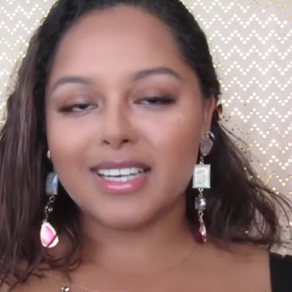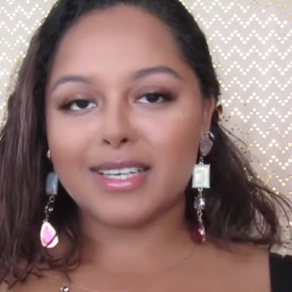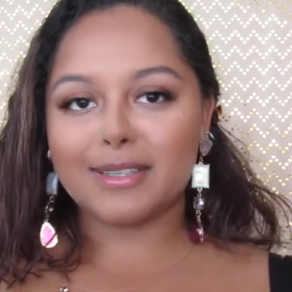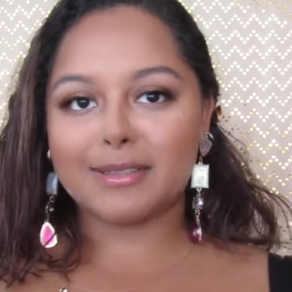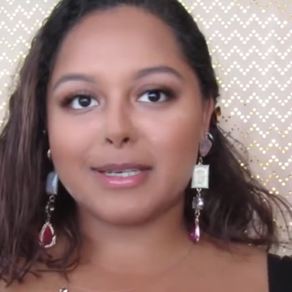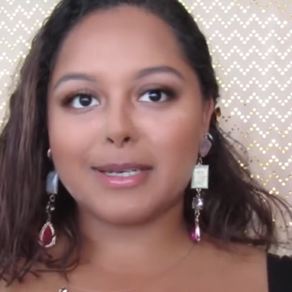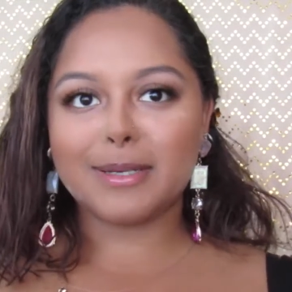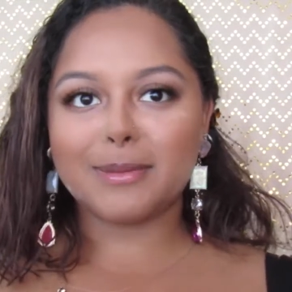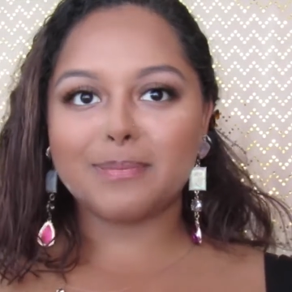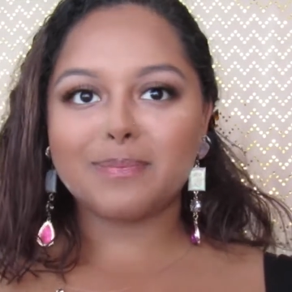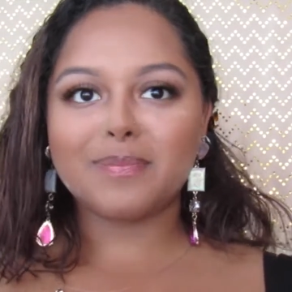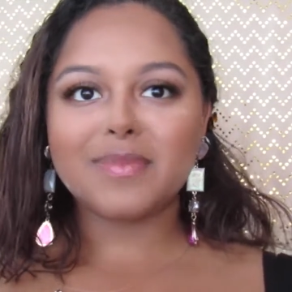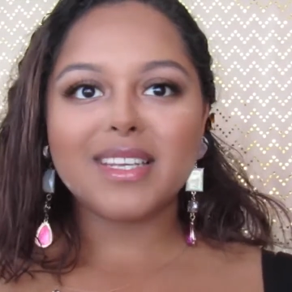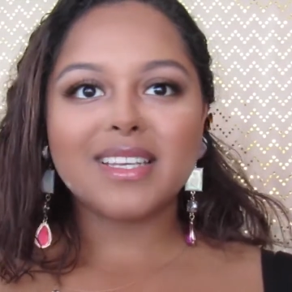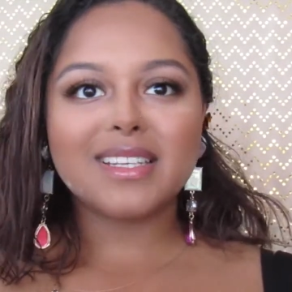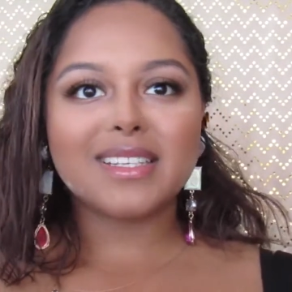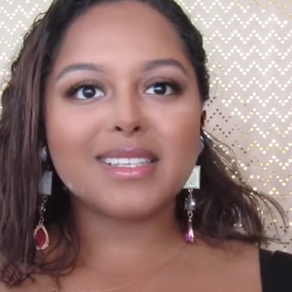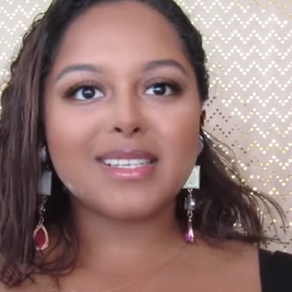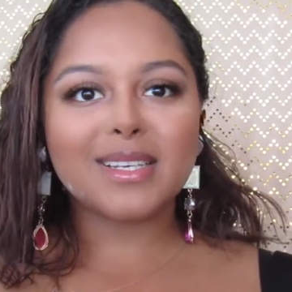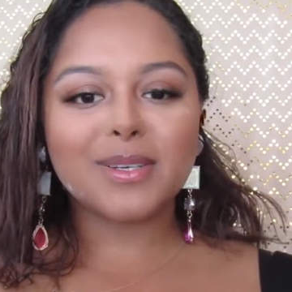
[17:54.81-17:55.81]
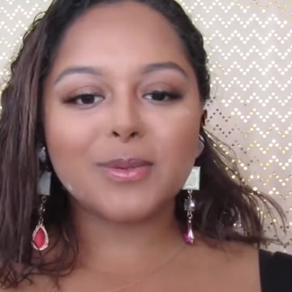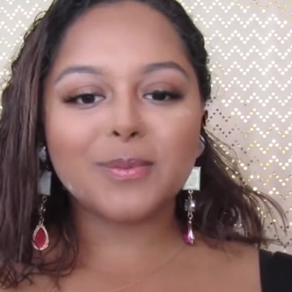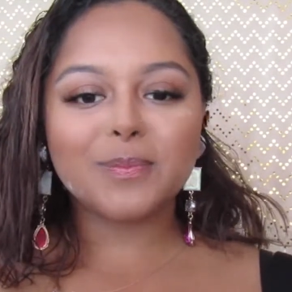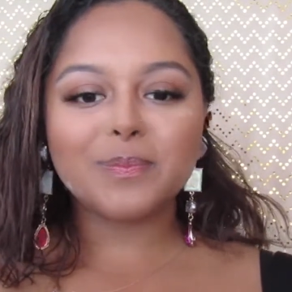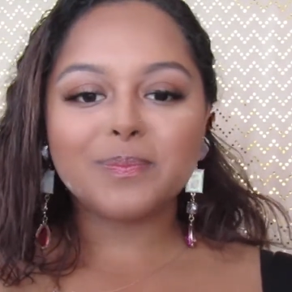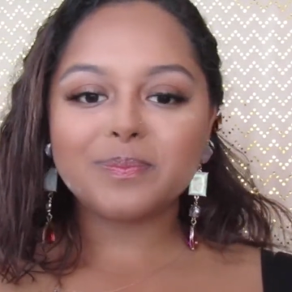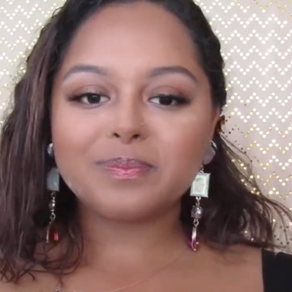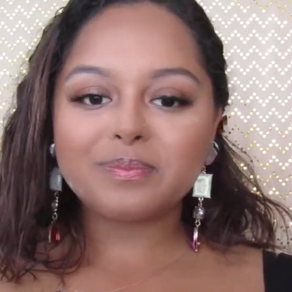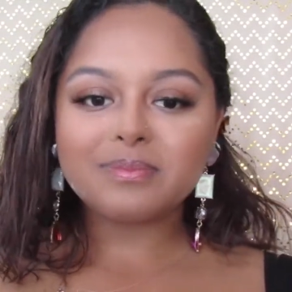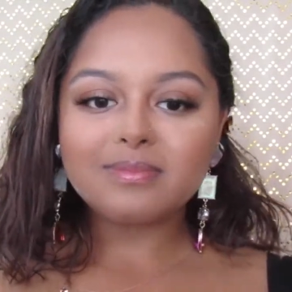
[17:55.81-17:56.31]
Okay, so
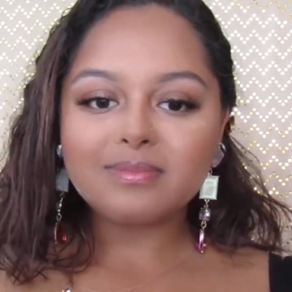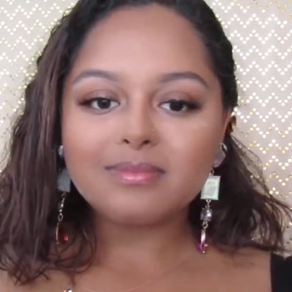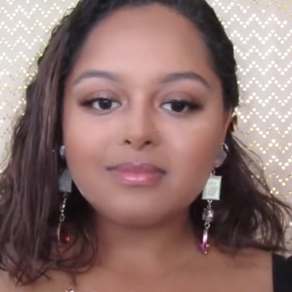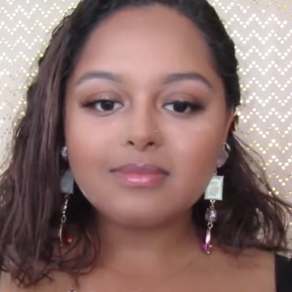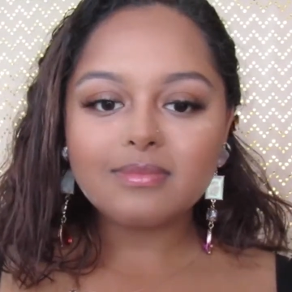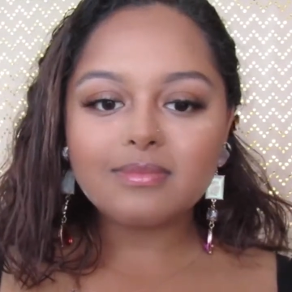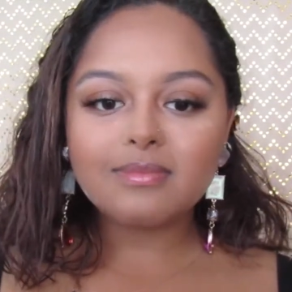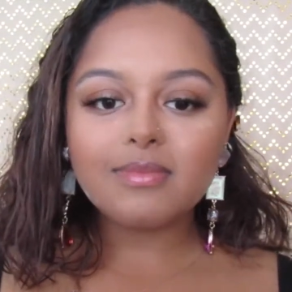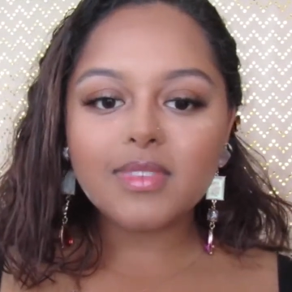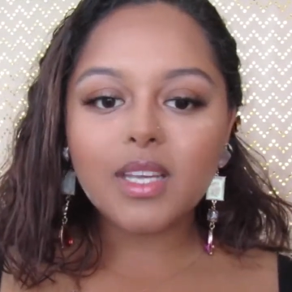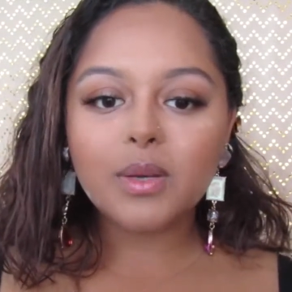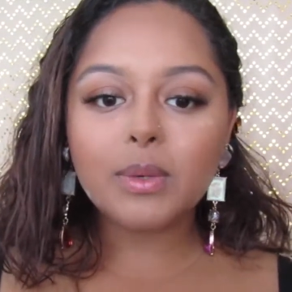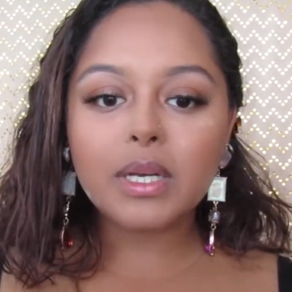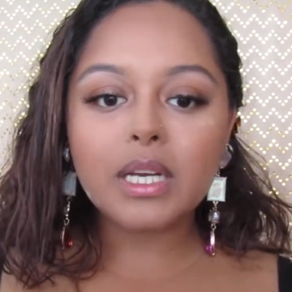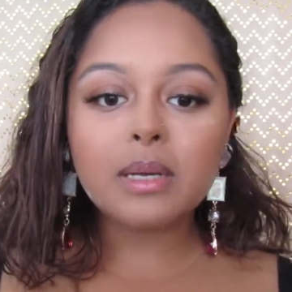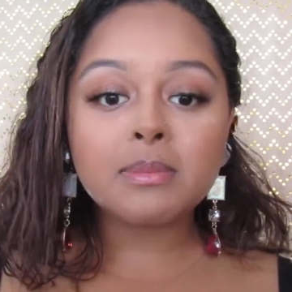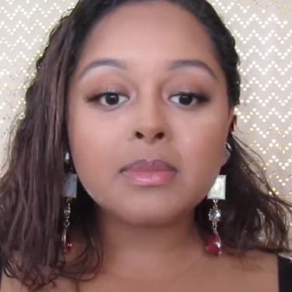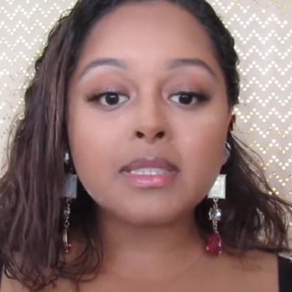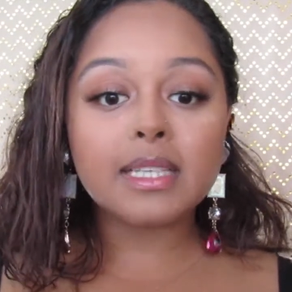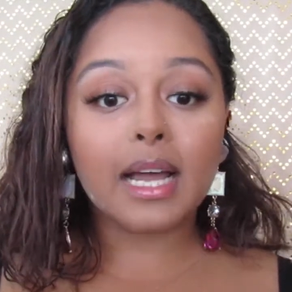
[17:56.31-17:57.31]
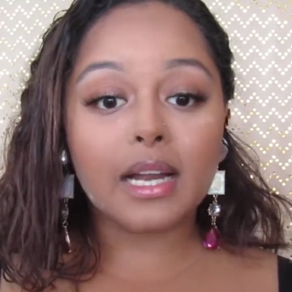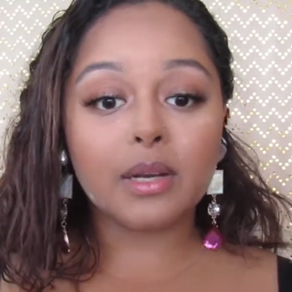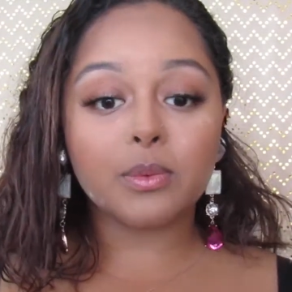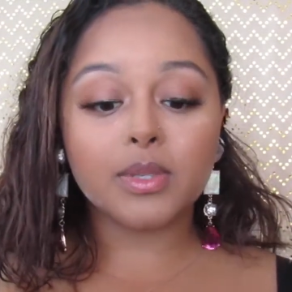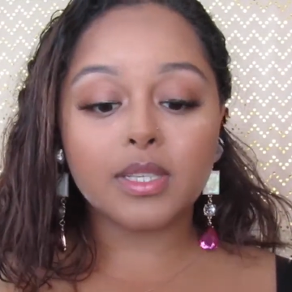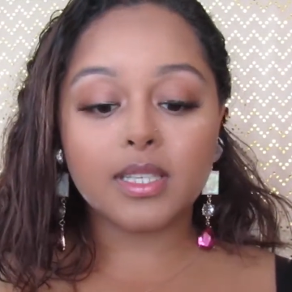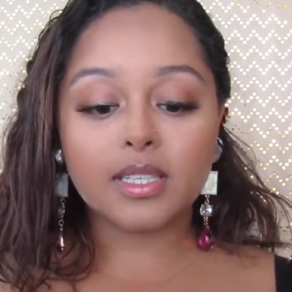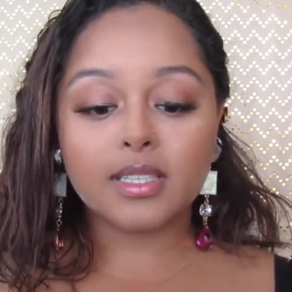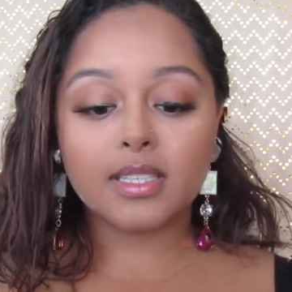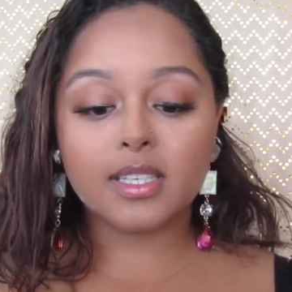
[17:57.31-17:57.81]
when I'm done
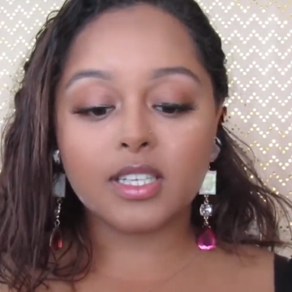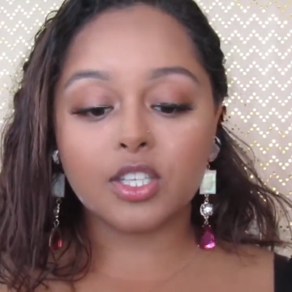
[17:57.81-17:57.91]
with this